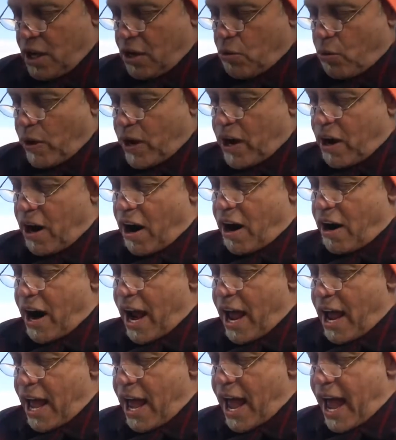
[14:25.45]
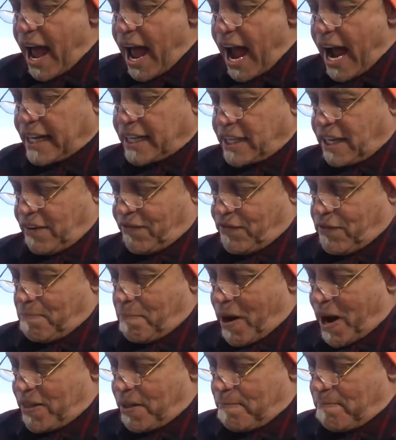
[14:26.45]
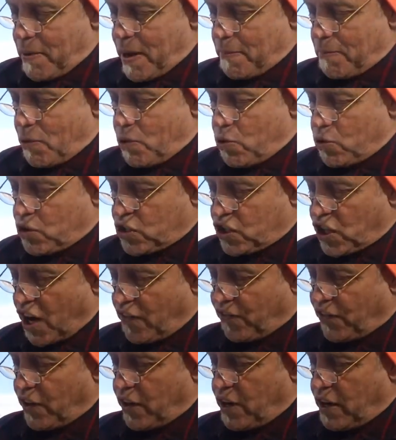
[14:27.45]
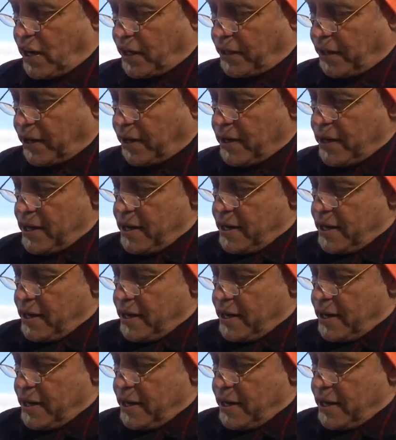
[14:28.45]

We are active by the people who suffer under